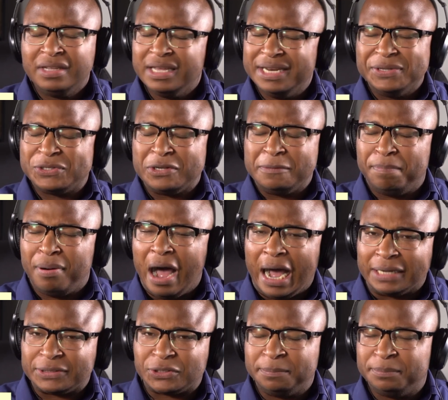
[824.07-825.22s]
it is
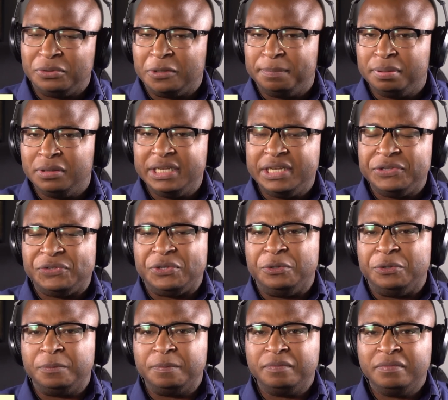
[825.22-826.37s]
impossible to please you.